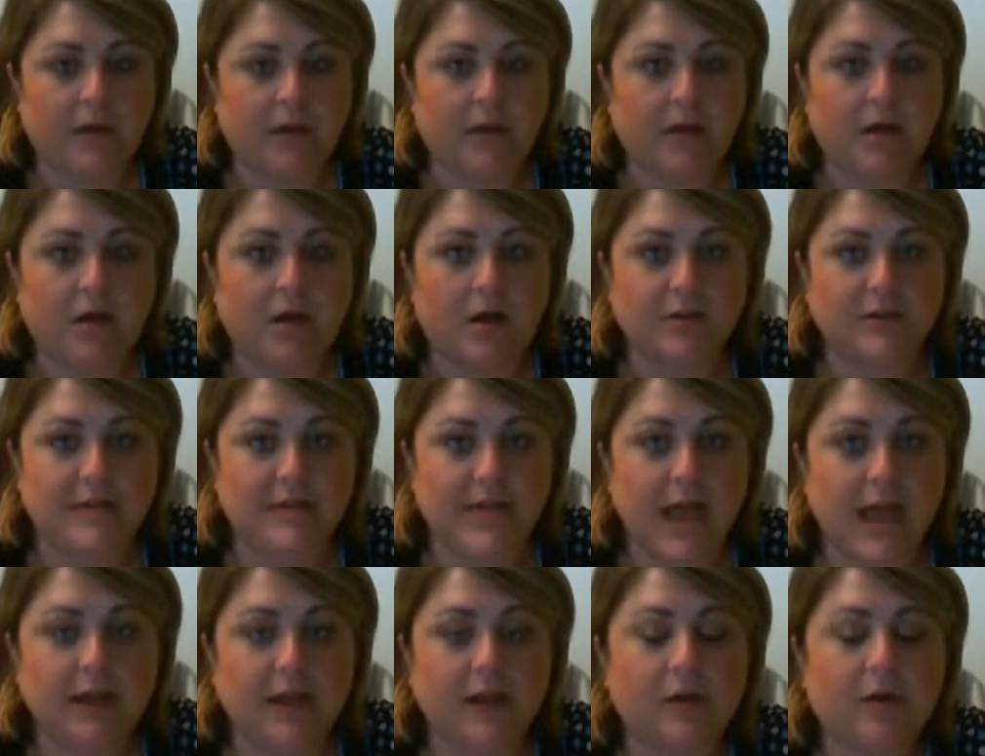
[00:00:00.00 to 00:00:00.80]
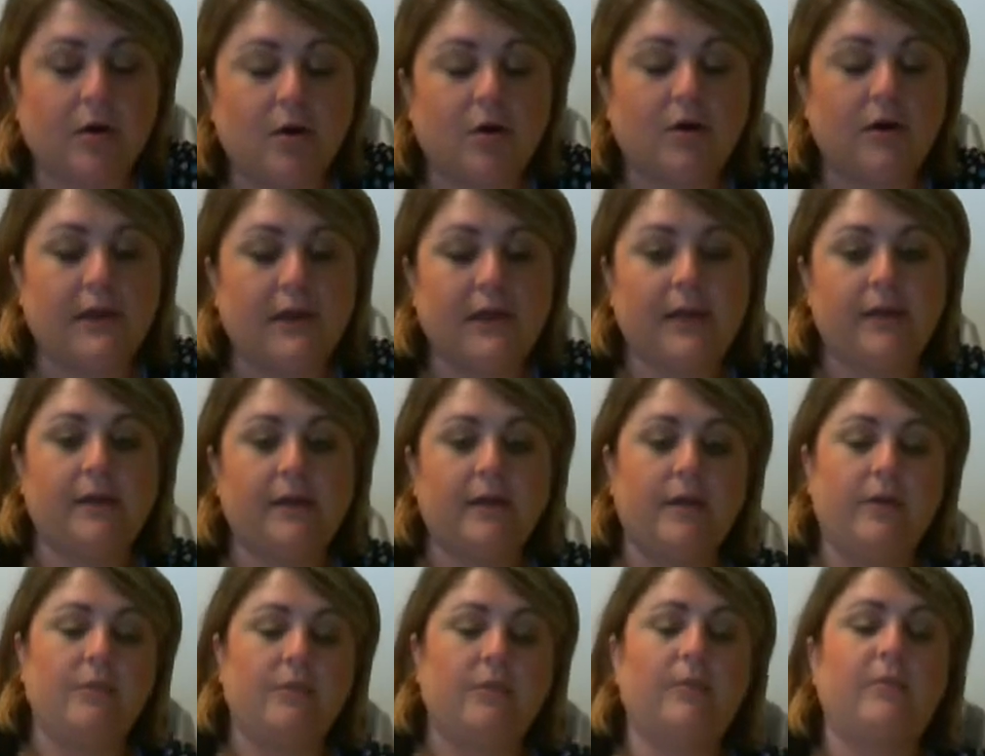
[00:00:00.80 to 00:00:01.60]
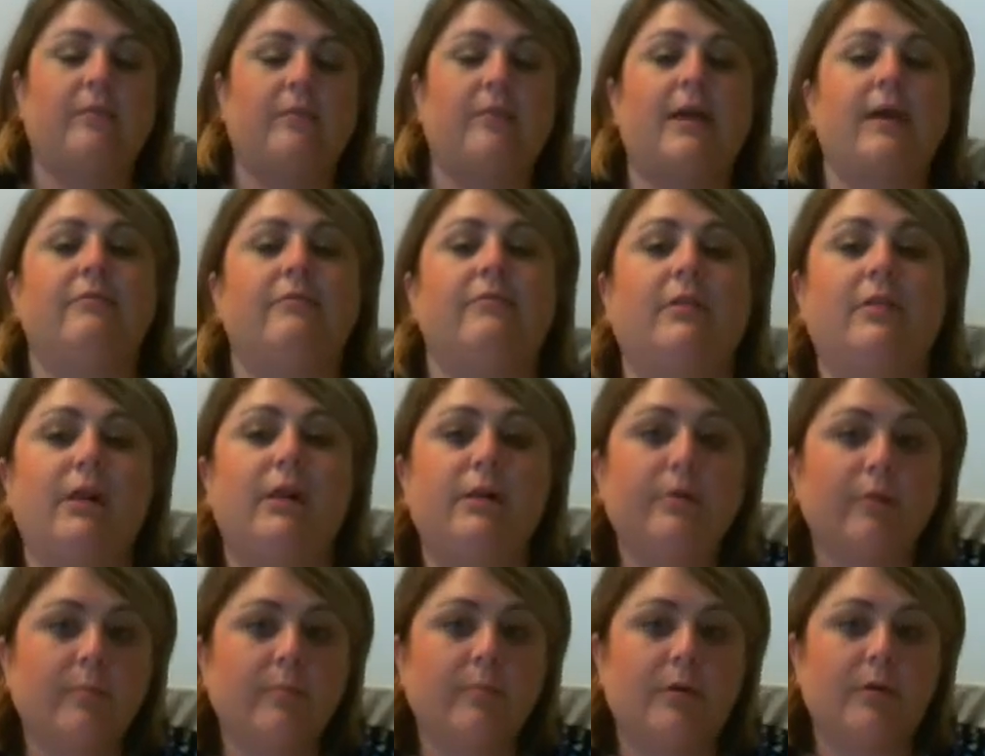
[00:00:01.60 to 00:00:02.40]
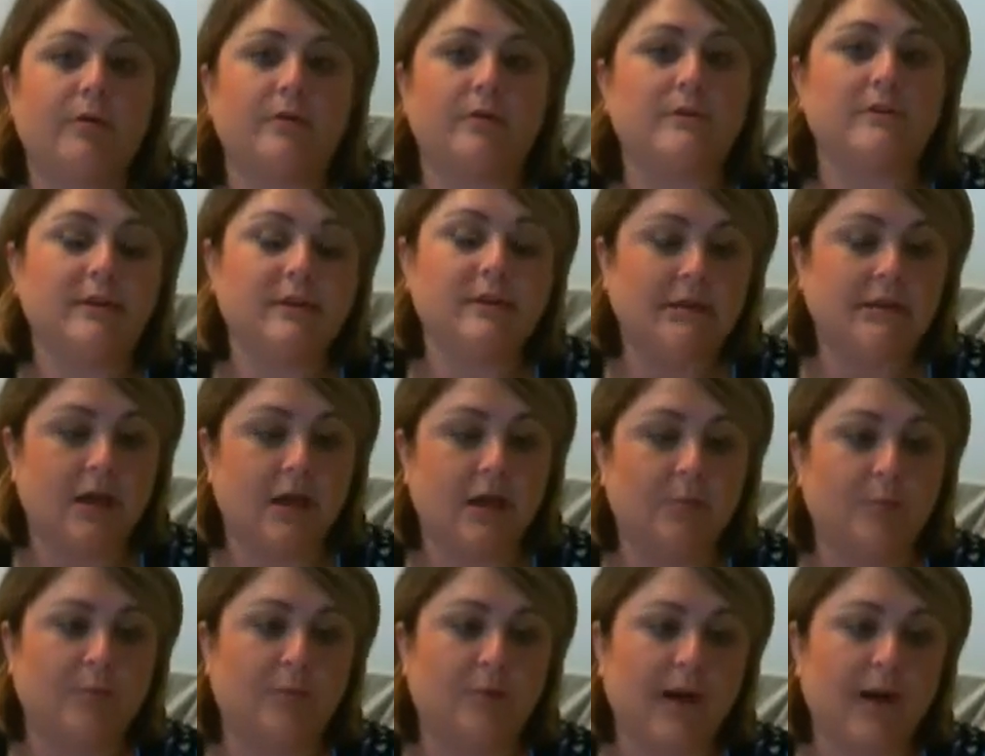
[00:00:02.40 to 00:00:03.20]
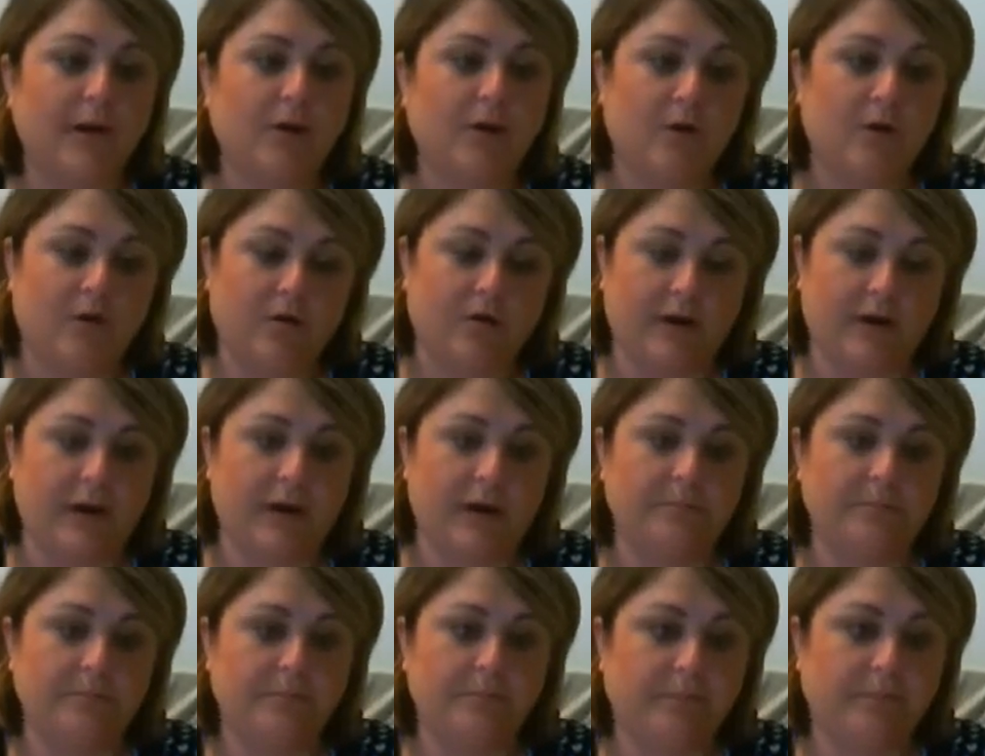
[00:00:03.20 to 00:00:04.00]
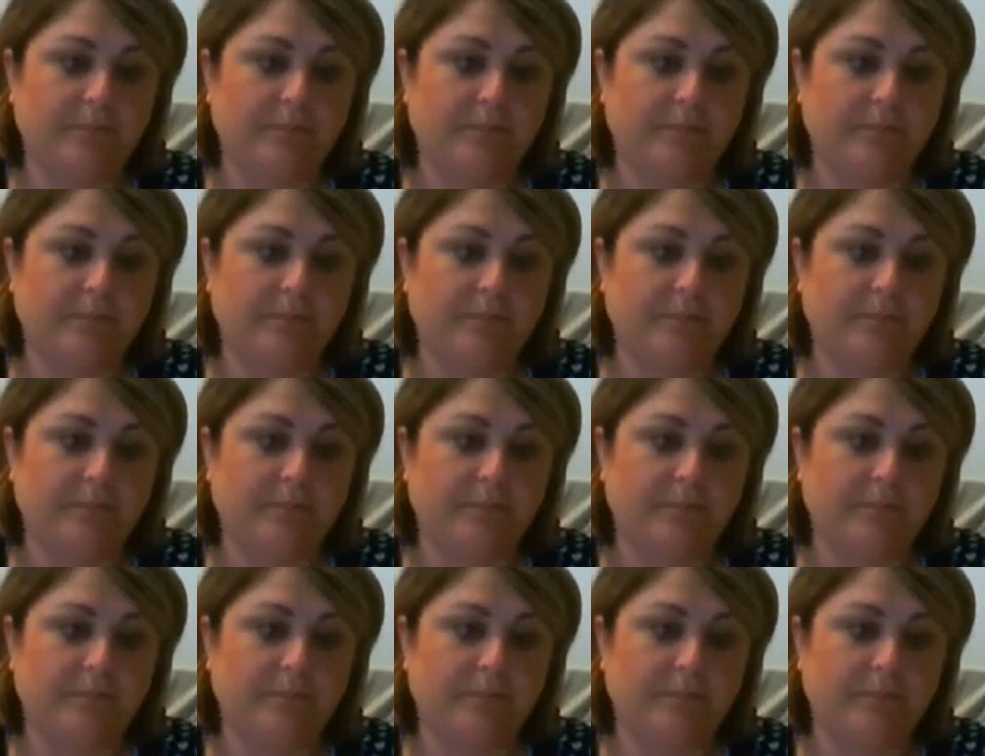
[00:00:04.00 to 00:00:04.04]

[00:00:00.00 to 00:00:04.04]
called tachycardia, and when we have a lower pulse, it's called bradycardia.